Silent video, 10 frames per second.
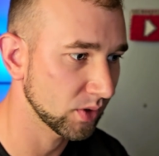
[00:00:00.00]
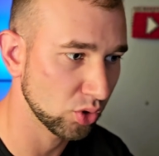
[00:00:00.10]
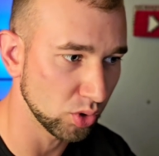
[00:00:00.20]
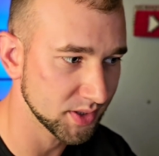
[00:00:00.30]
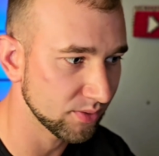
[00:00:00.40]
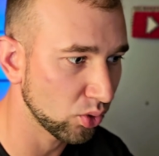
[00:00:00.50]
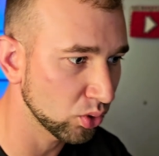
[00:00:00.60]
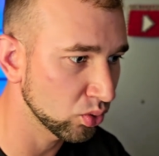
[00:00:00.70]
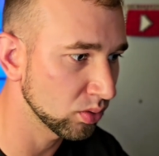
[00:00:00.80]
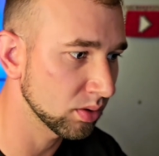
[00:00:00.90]
Große
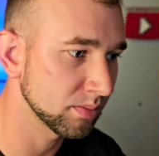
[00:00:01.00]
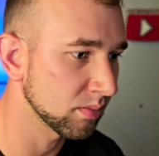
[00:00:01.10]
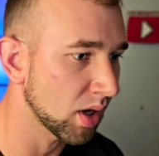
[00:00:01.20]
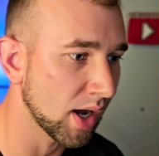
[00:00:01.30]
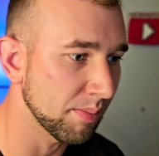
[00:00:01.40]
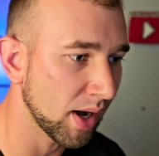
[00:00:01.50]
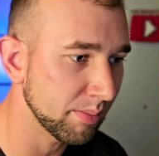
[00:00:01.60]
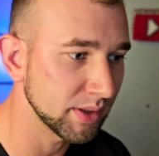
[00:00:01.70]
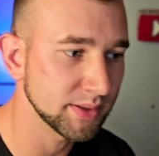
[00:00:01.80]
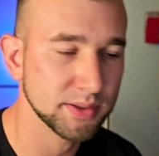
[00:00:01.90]
Wohnung, am
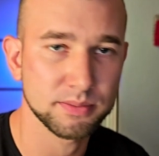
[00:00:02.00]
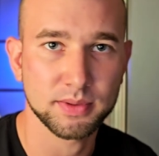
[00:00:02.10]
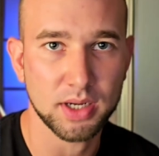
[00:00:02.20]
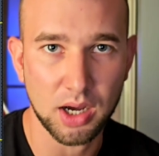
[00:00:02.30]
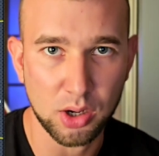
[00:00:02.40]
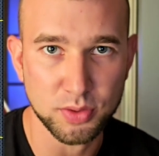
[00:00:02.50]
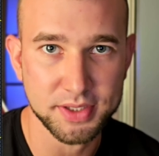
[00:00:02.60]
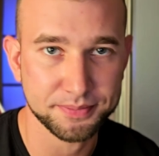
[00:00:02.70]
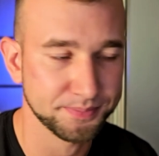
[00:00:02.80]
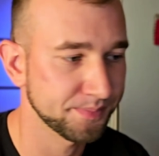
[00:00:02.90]
Abend, nach
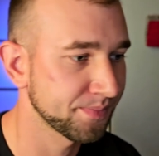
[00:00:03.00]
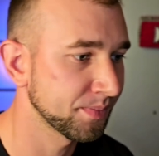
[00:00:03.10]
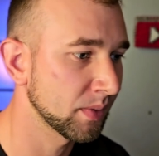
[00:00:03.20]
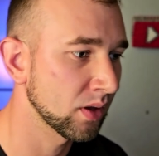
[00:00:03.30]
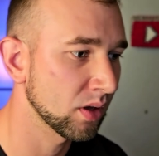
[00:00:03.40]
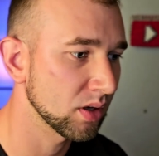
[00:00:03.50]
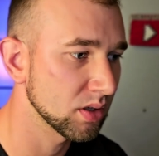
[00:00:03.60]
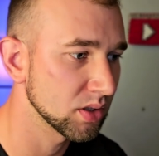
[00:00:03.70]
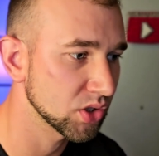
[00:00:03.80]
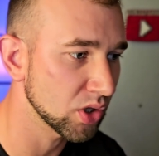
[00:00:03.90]
Hause.
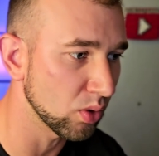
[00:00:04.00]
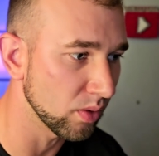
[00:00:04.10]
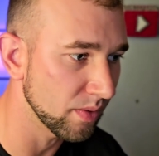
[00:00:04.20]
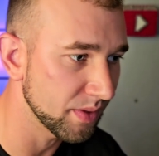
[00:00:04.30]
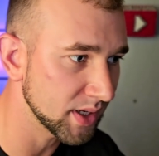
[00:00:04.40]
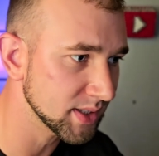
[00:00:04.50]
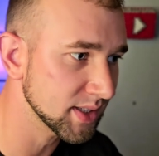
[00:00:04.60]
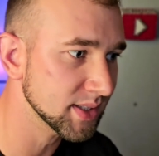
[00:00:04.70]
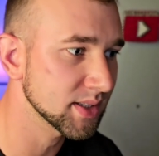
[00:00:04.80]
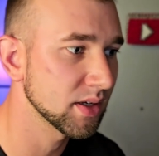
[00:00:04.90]
So, this
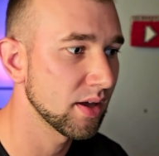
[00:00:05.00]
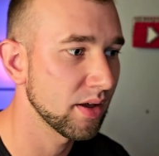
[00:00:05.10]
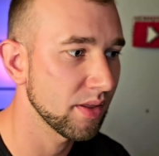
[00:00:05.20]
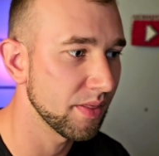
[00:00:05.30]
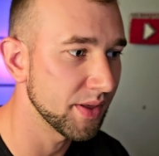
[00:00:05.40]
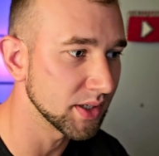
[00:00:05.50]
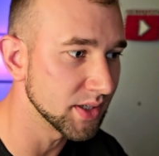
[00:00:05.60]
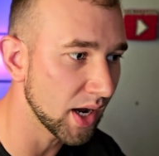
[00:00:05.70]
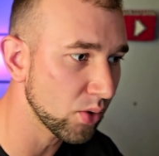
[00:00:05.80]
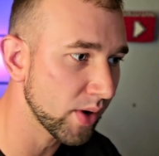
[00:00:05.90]
is the
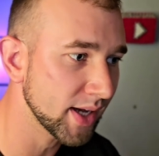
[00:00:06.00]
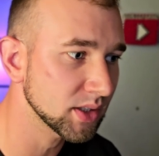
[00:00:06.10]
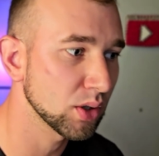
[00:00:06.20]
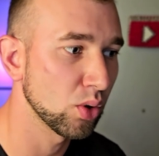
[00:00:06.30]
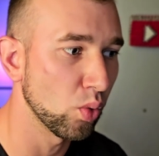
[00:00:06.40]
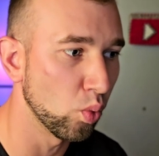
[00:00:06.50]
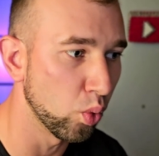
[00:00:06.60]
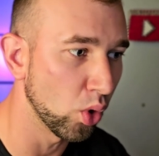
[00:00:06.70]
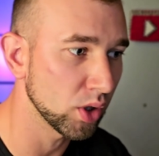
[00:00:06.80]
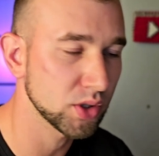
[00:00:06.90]
direct
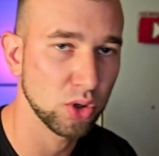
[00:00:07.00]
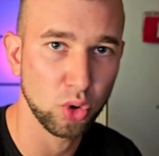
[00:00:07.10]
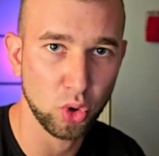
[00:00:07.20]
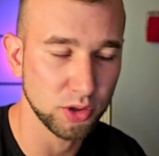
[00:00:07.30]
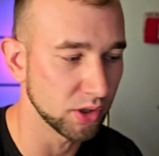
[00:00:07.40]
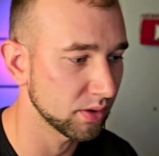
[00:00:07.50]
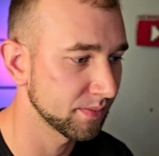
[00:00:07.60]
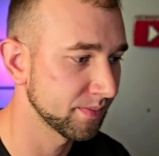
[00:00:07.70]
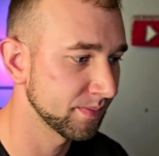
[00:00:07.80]
word order.